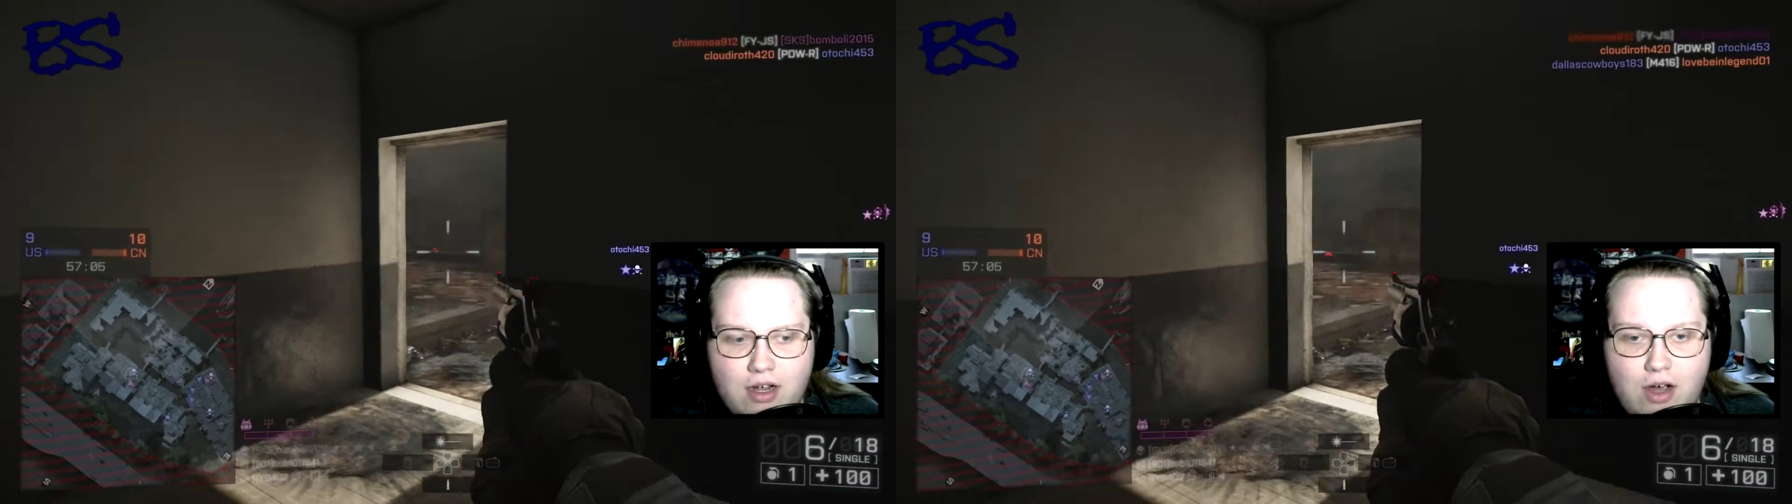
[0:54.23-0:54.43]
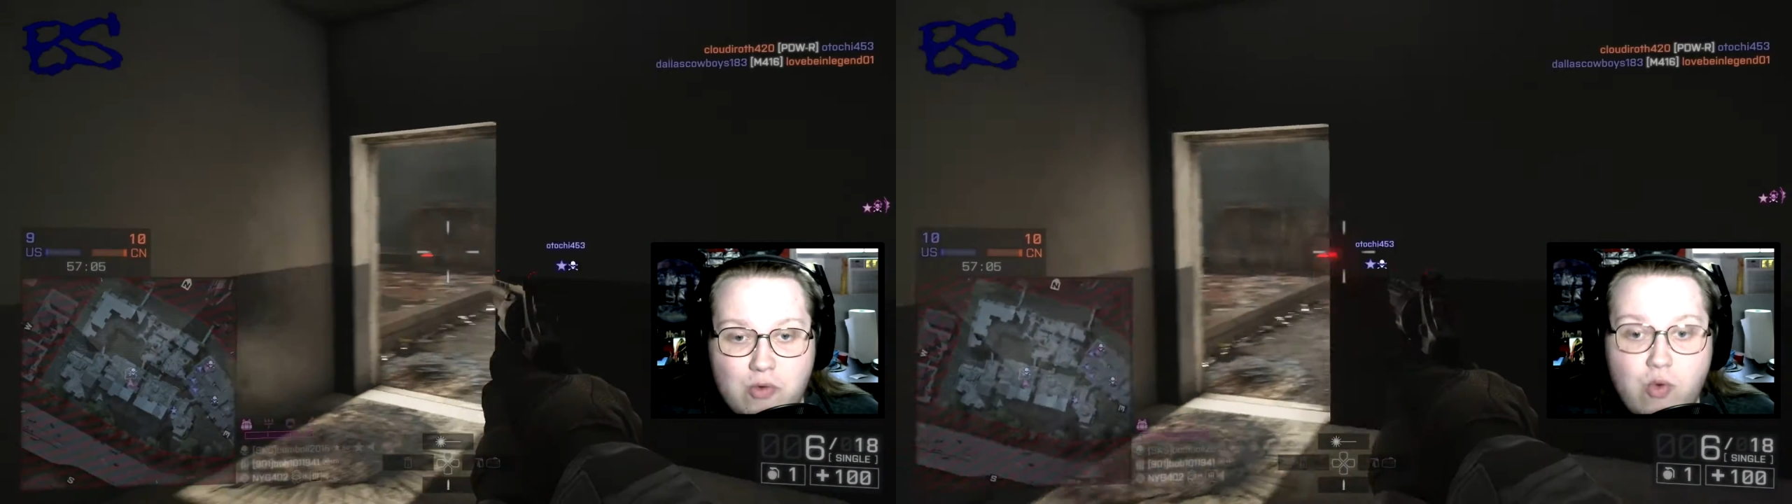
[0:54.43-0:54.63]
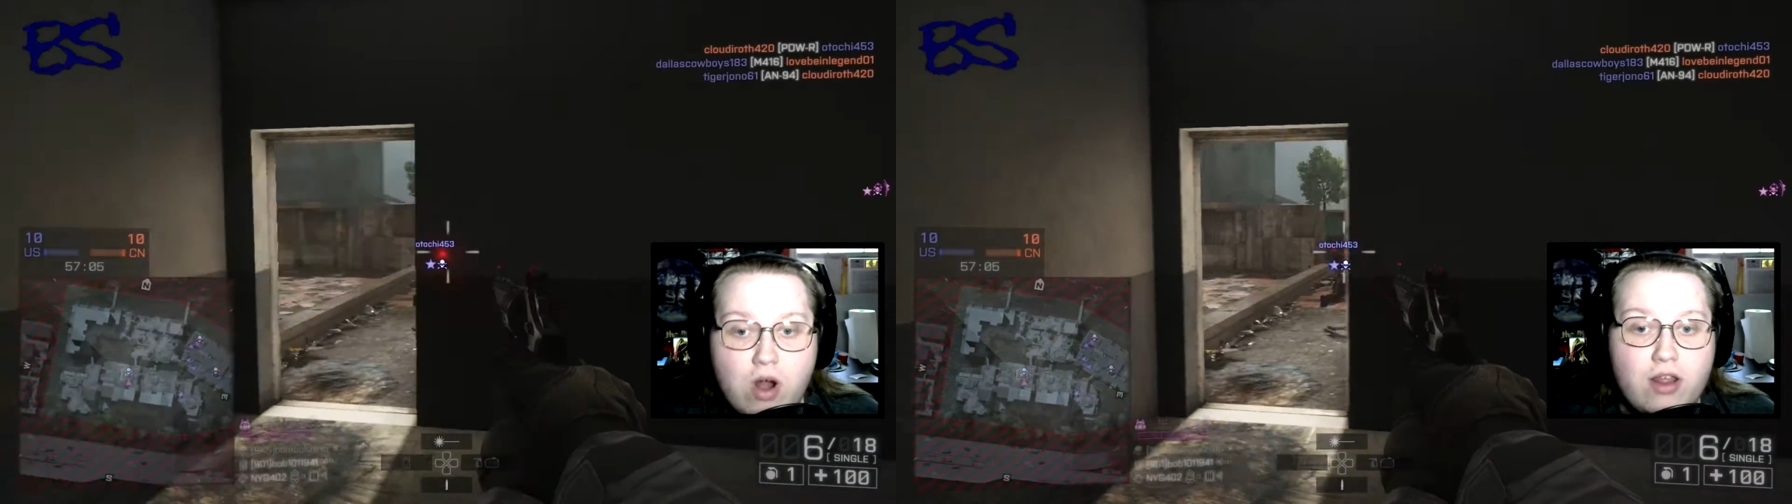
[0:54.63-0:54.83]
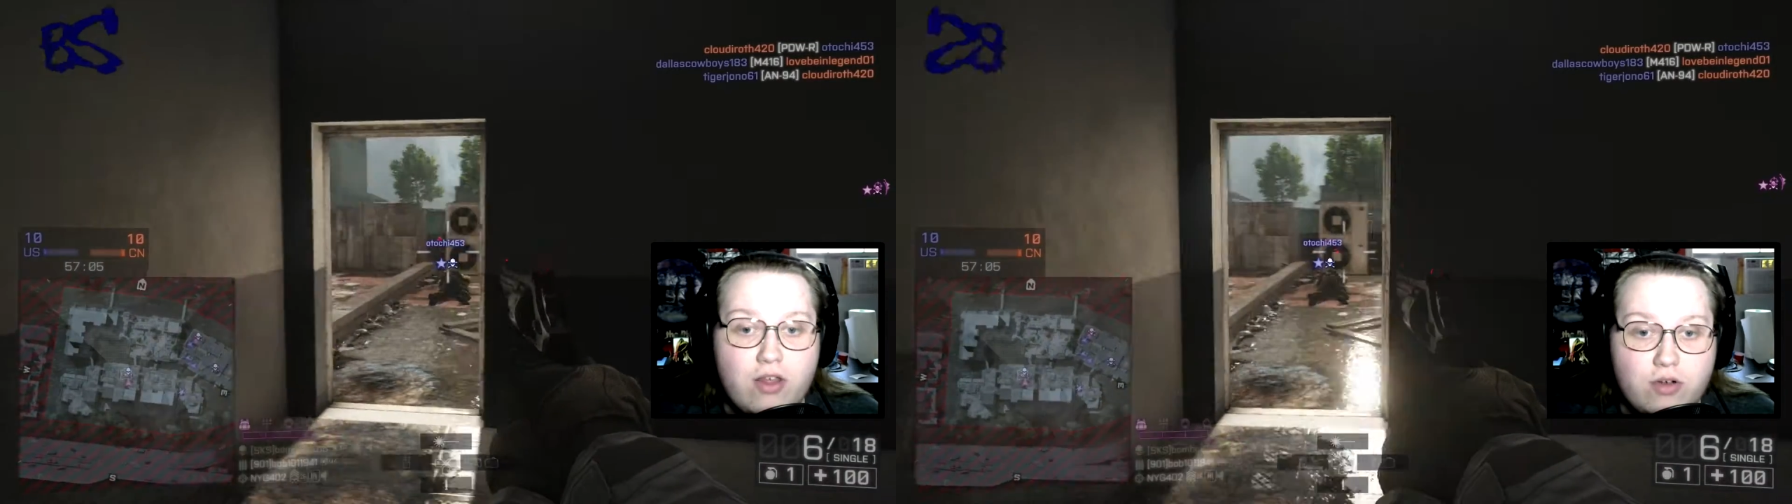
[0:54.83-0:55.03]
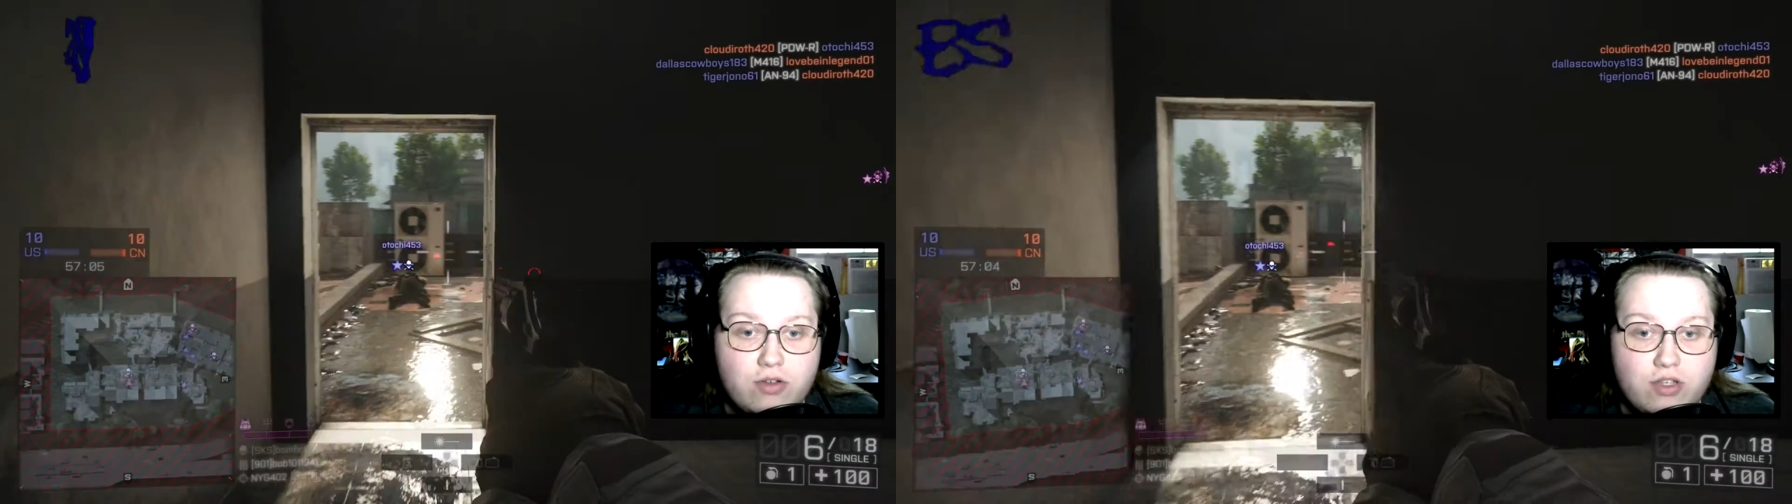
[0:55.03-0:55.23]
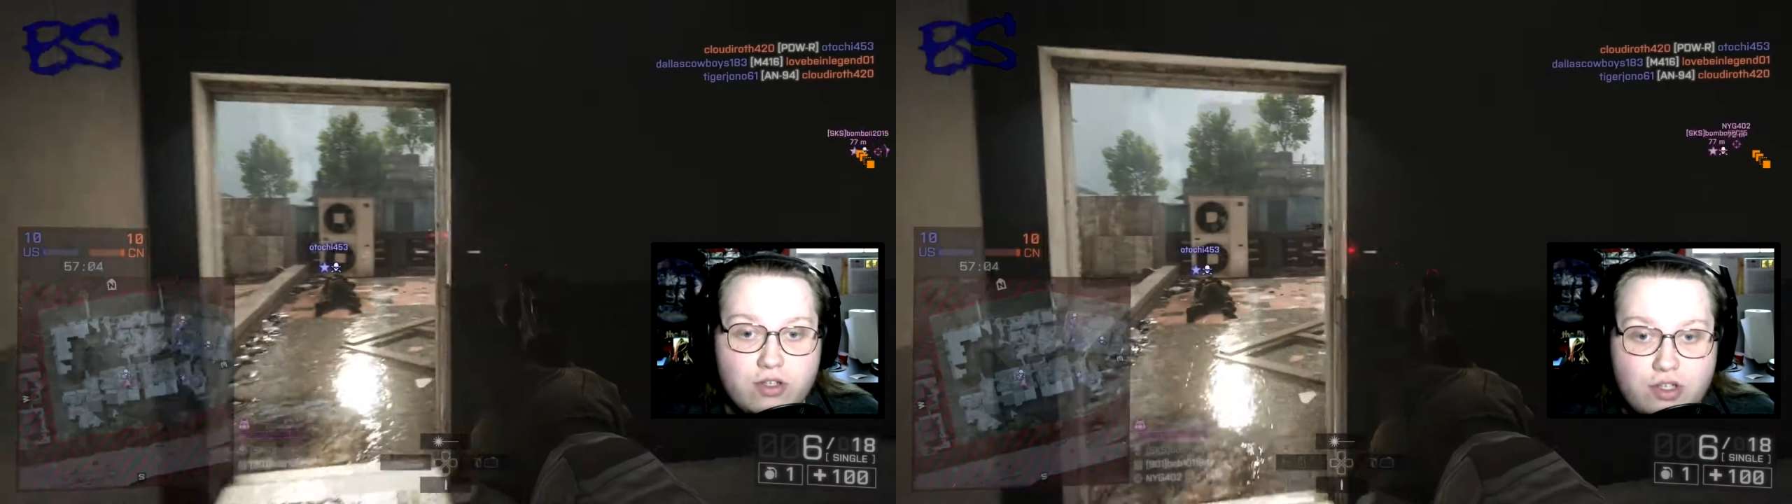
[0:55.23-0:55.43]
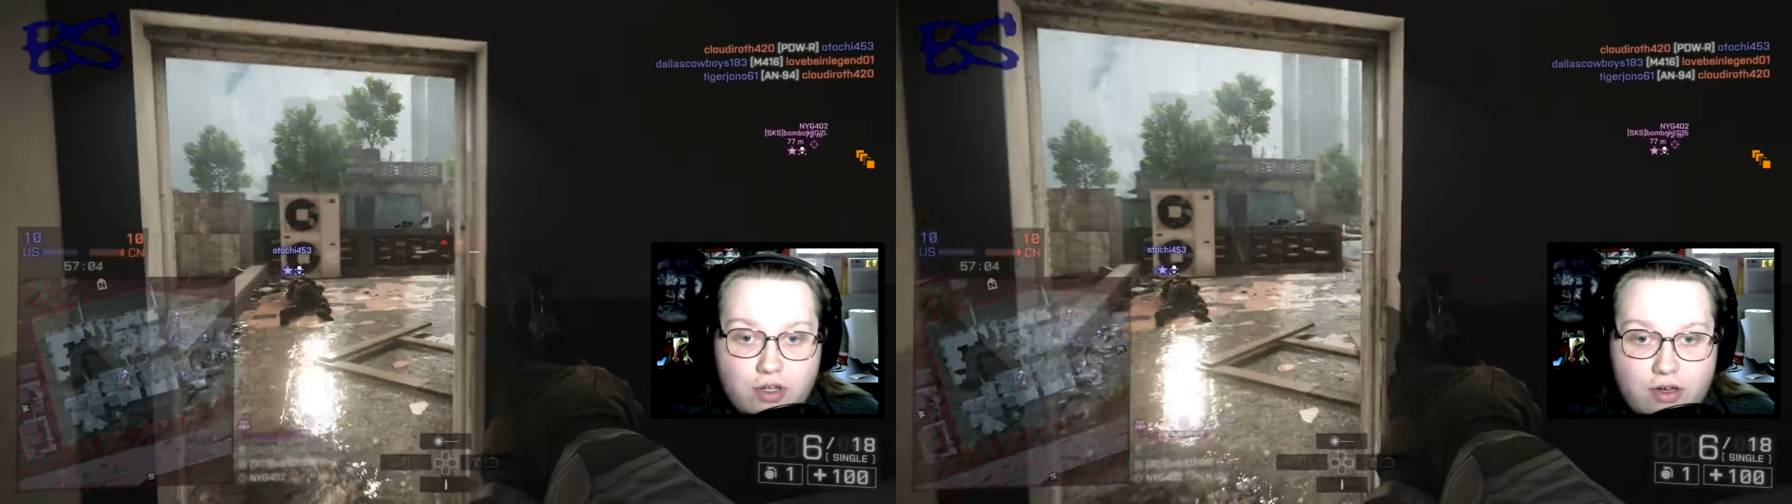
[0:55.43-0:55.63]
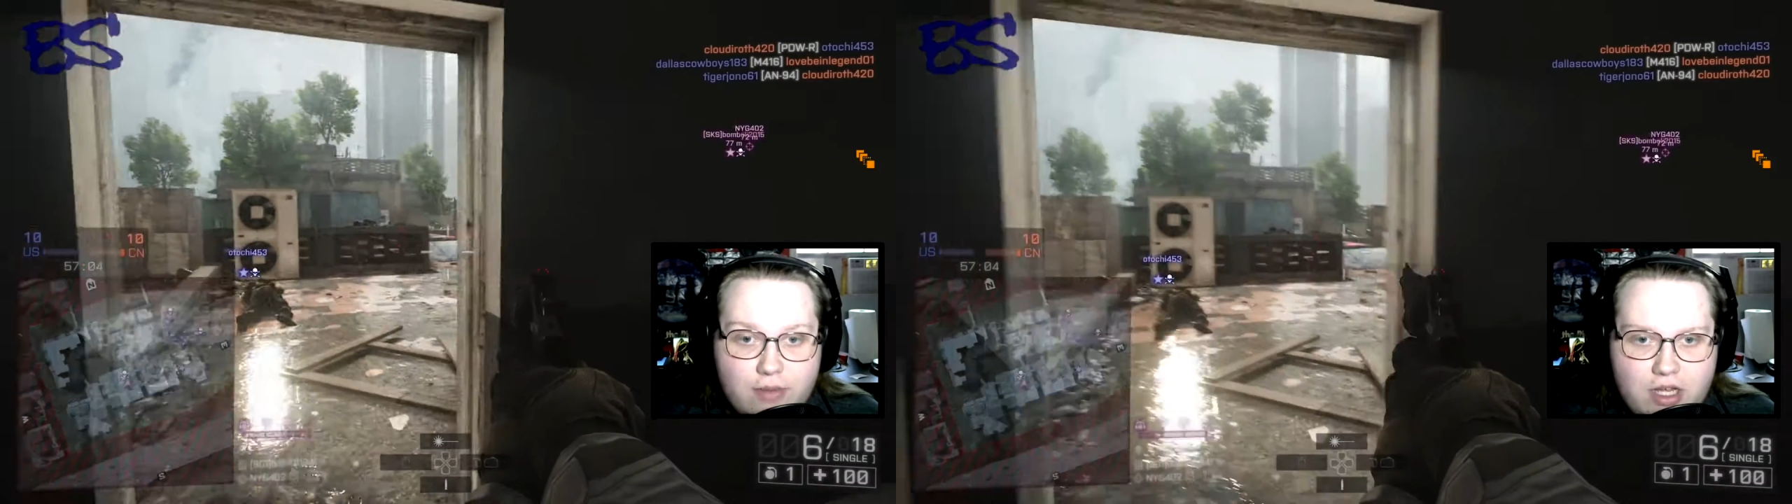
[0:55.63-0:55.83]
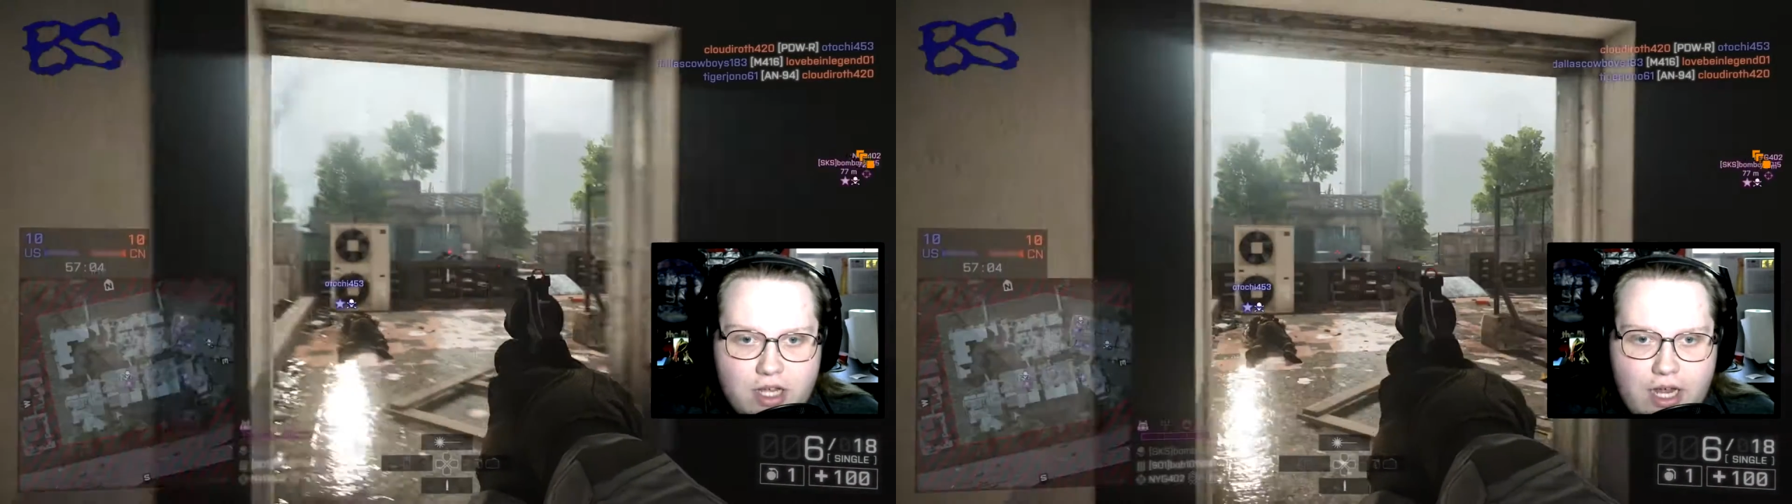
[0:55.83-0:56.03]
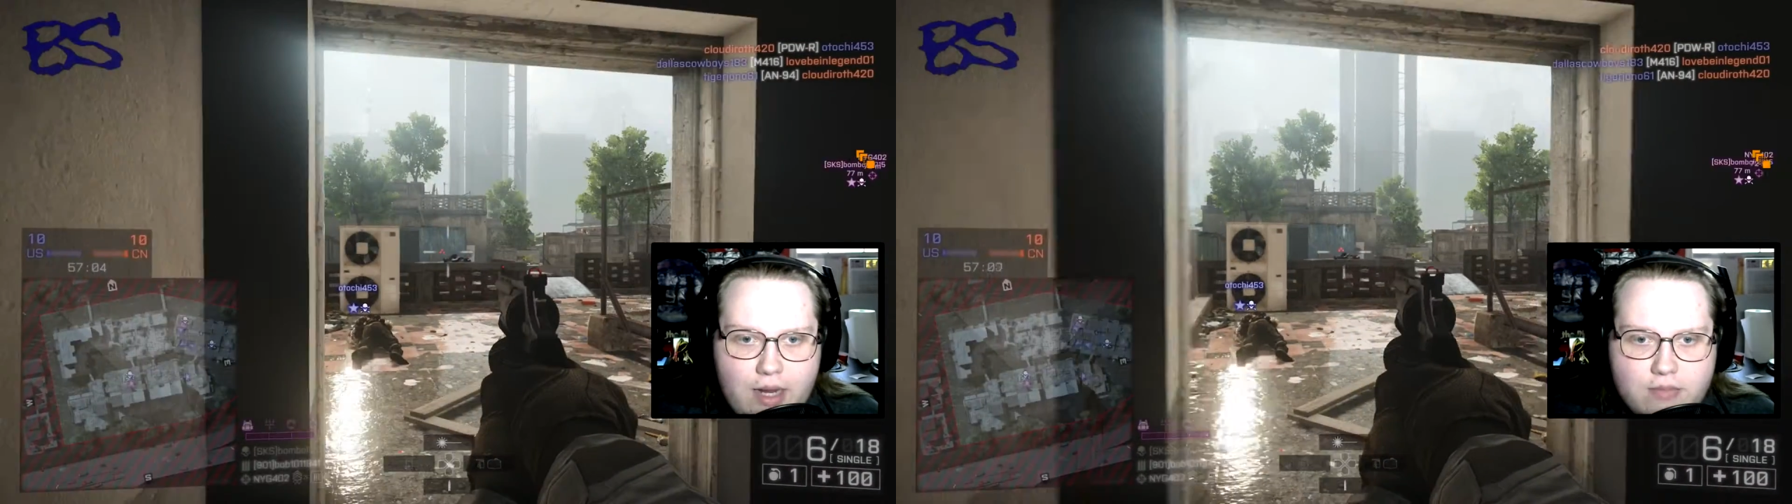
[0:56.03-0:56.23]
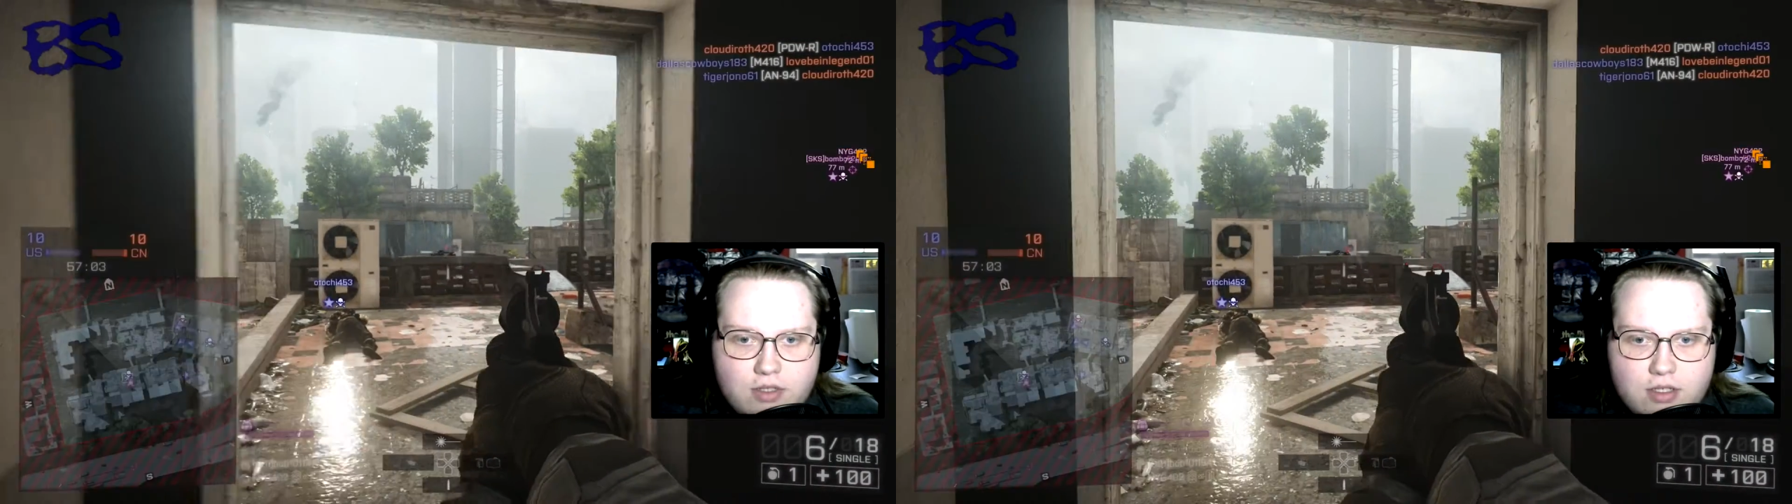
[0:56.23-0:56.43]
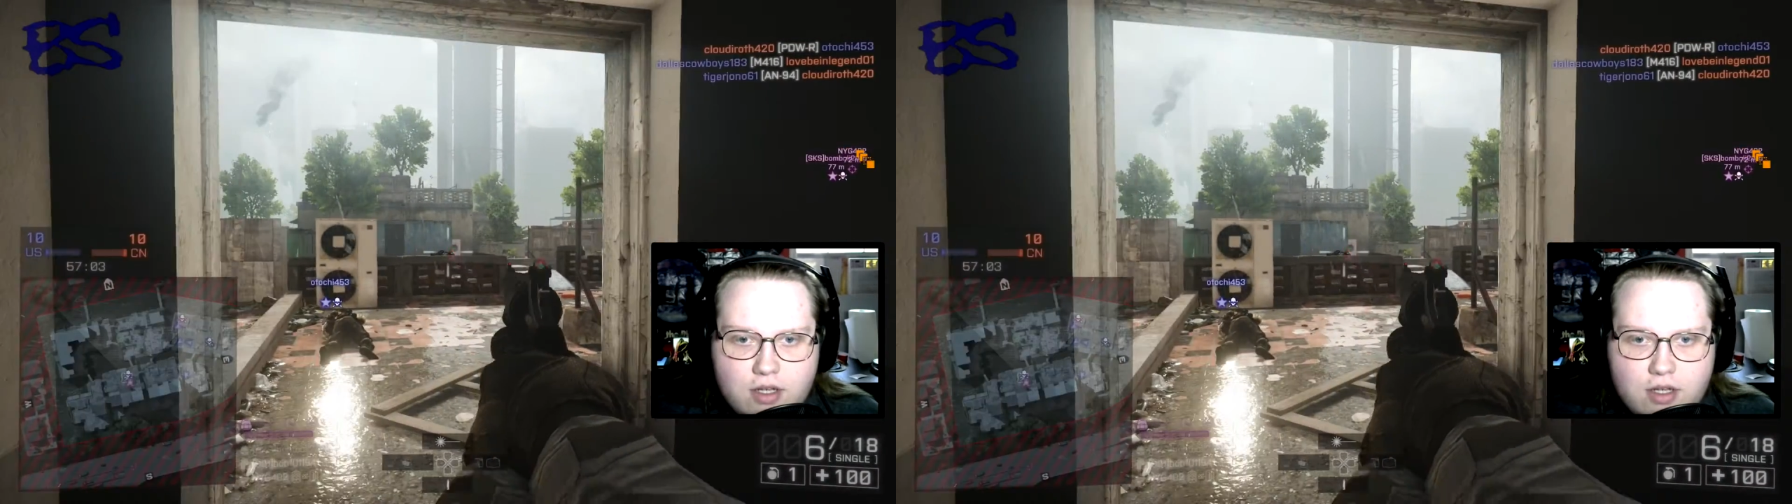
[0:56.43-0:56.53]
Uh, one of those soon-to-be games...